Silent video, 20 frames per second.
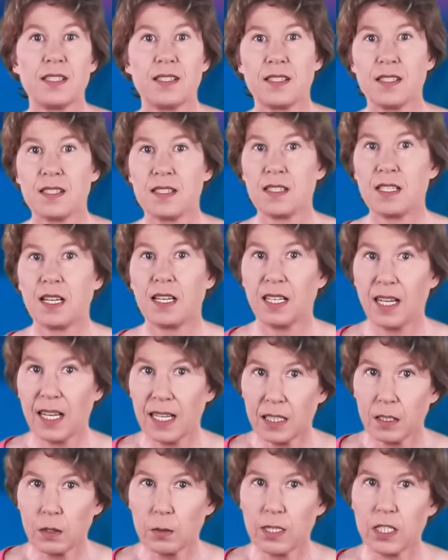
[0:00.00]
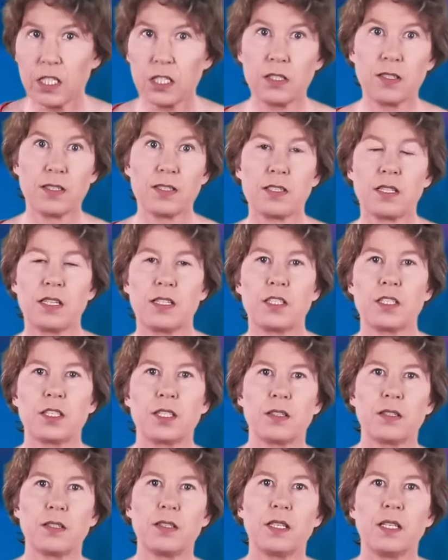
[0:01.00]
is language
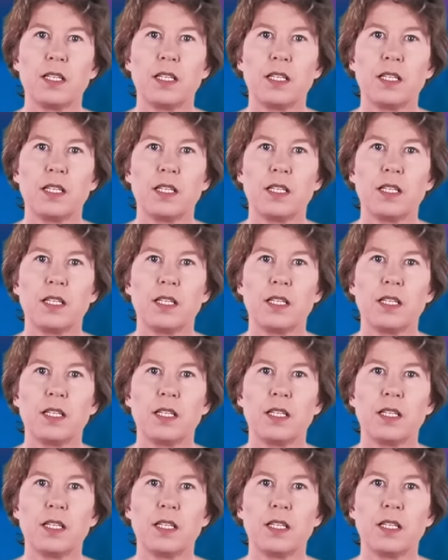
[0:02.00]
translation.